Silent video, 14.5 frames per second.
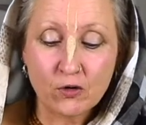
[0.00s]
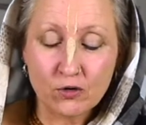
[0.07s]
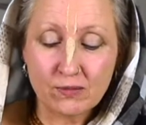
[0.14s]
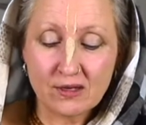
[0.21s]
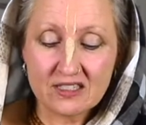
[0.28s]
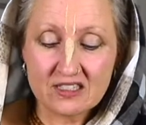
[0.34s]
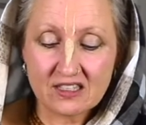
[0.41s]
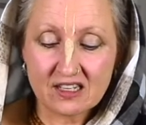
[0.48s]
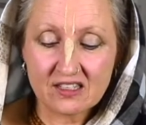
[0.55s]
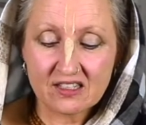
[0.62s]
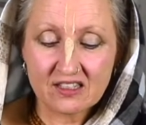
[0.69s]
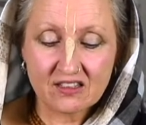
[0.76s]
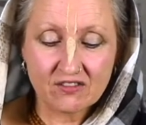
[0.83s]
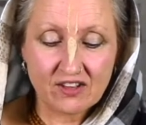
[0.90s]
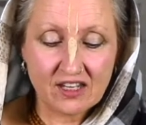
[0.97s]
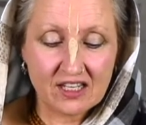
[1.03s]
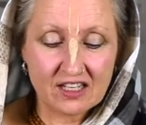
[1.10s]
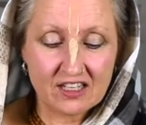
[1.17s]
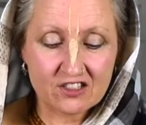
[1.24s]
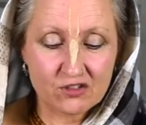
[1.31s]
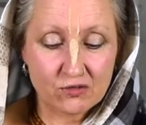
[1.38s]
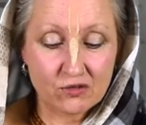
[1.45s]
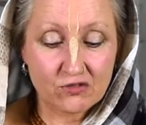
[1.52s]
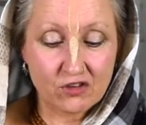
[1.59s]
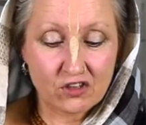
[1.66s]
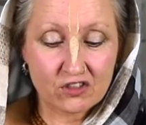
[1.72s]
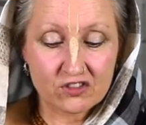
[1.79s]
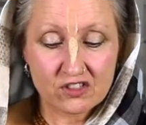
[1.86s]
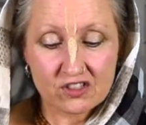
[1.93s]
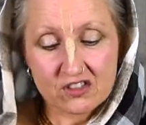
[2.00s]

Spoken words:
or by studying the Vedas to advance